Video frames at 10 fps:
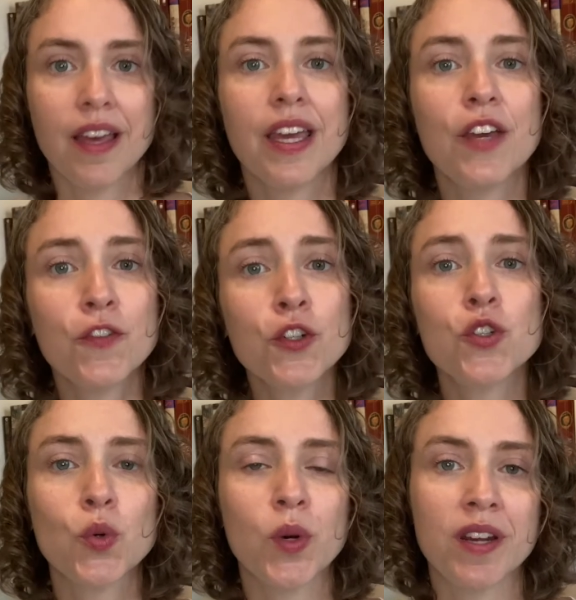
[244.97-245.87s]
If your
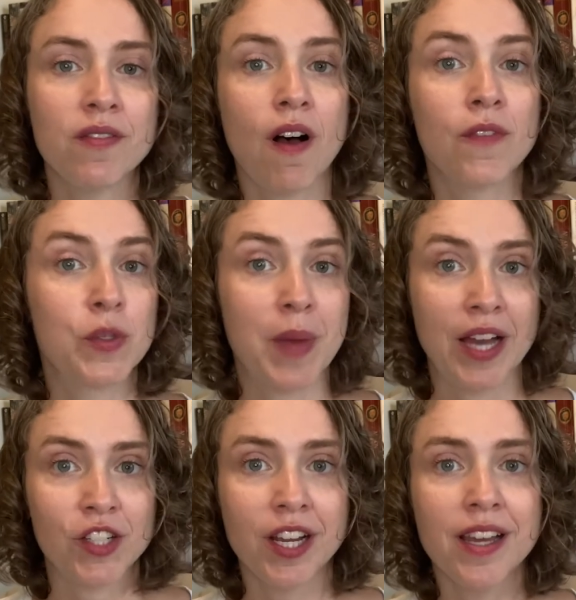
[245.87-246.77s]
story involves
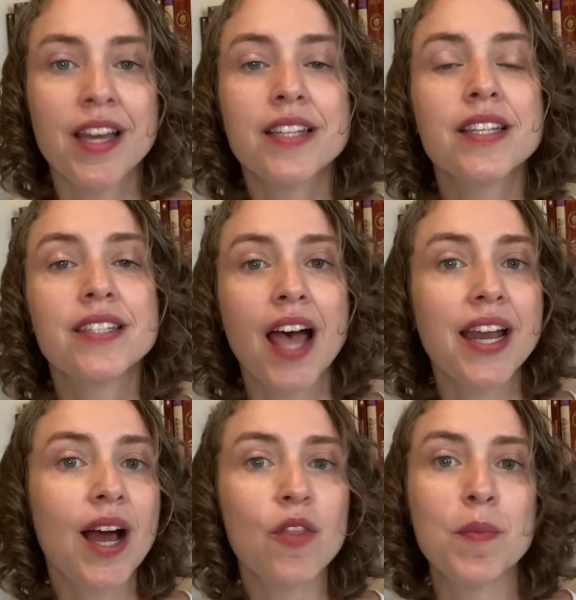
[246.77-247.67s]
magic,
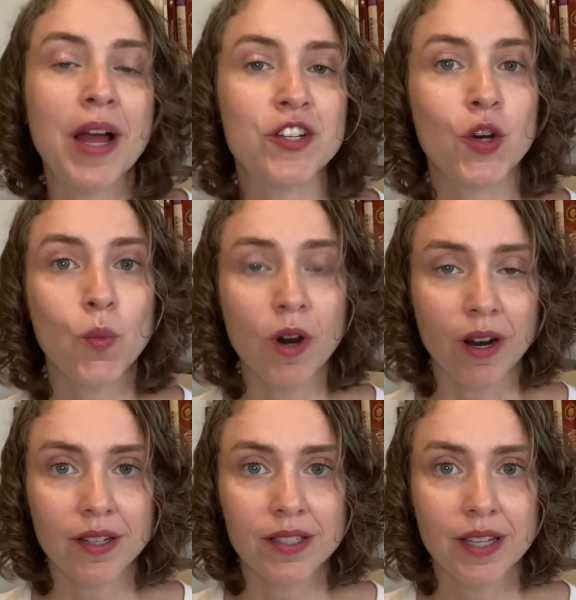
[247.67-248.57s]
decide how the magic
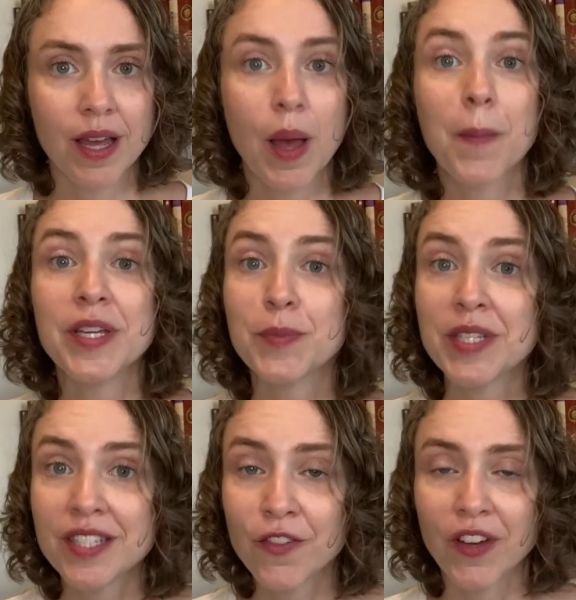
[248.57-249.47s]
works. Be
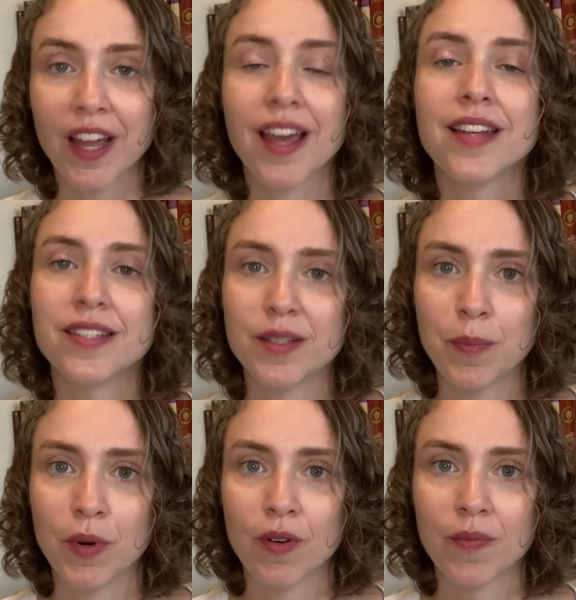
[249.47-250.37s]
specific and
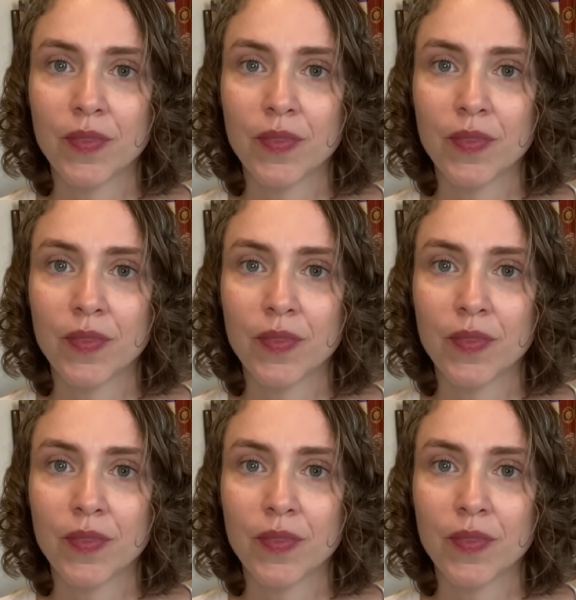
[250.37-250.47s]
simple.